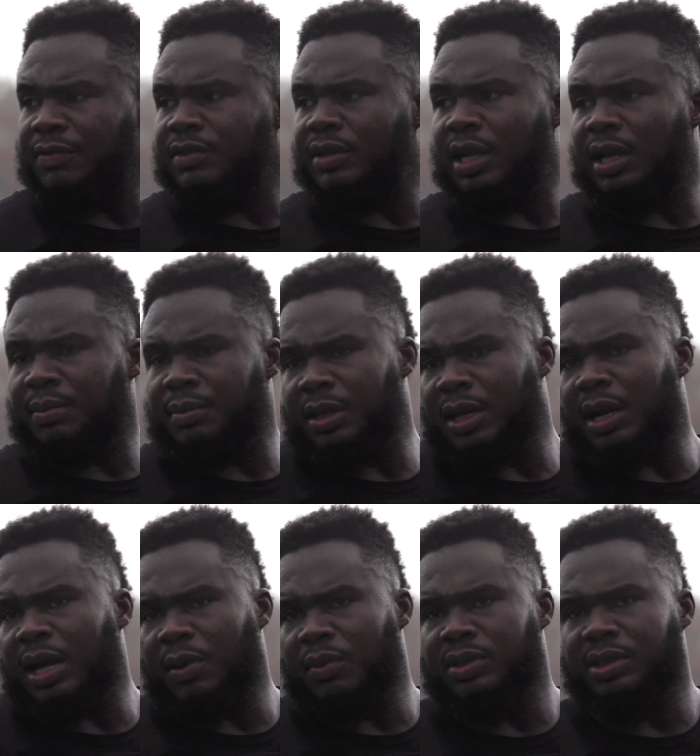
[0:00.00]
Um. I mean,
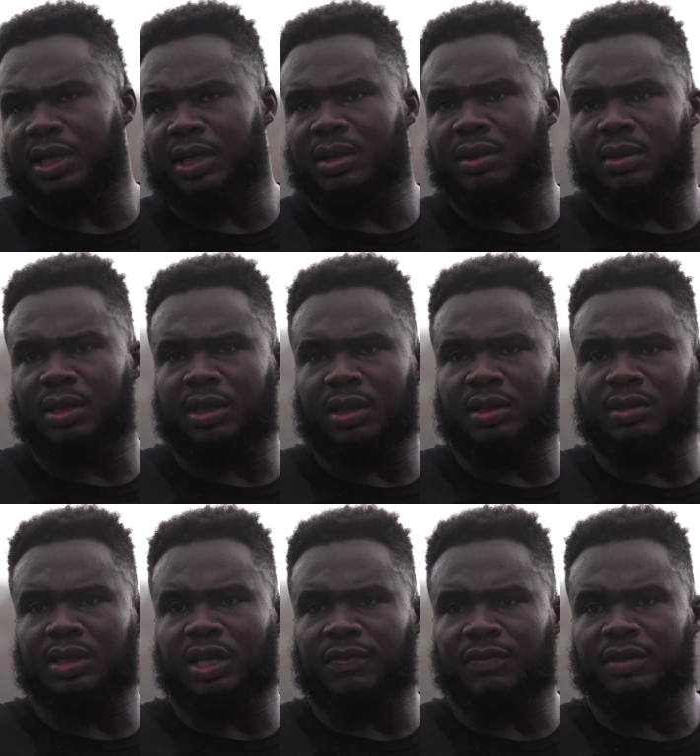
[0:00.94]
I would say that
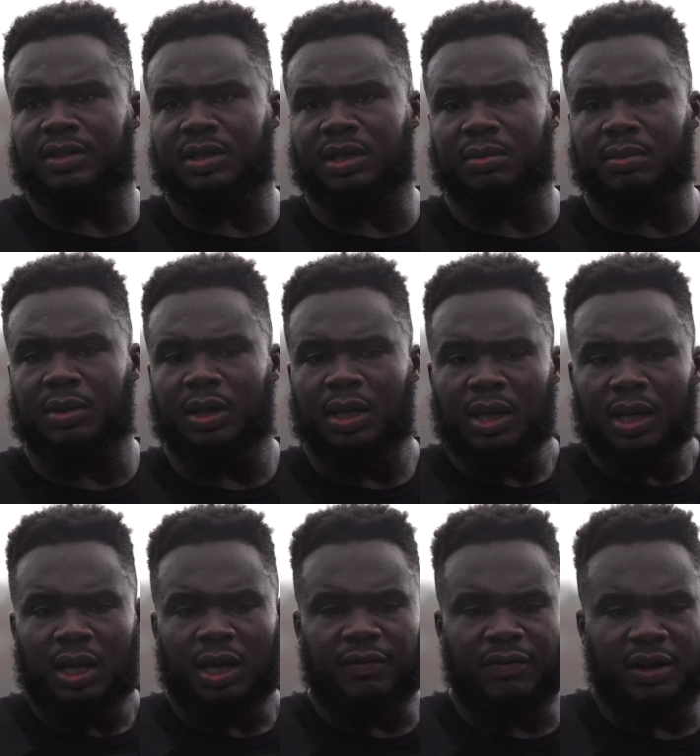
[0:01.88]
there's definitely some
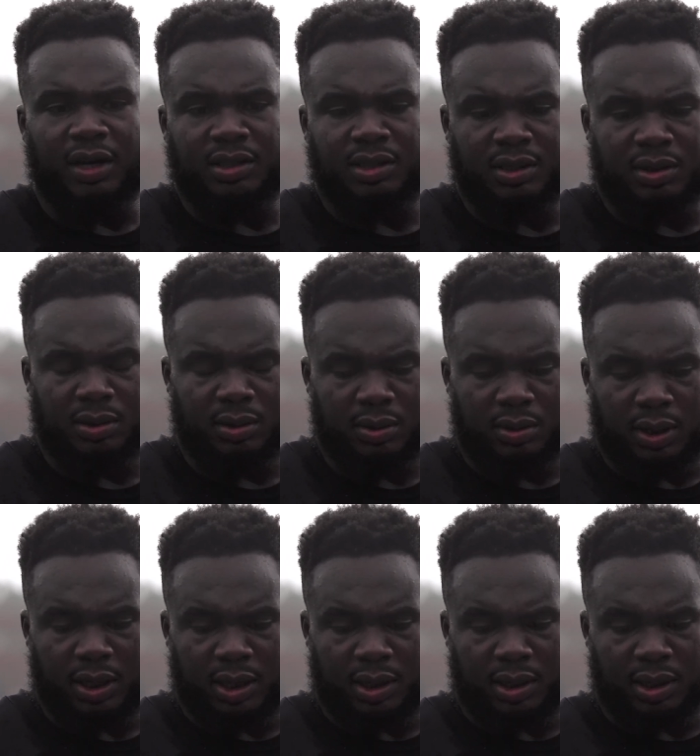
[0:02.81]
advantages,
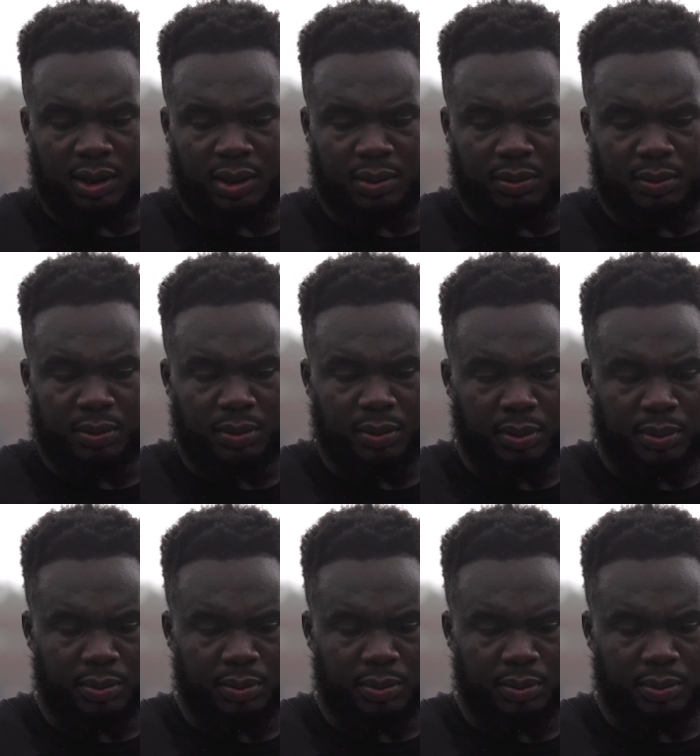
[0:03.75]
and um,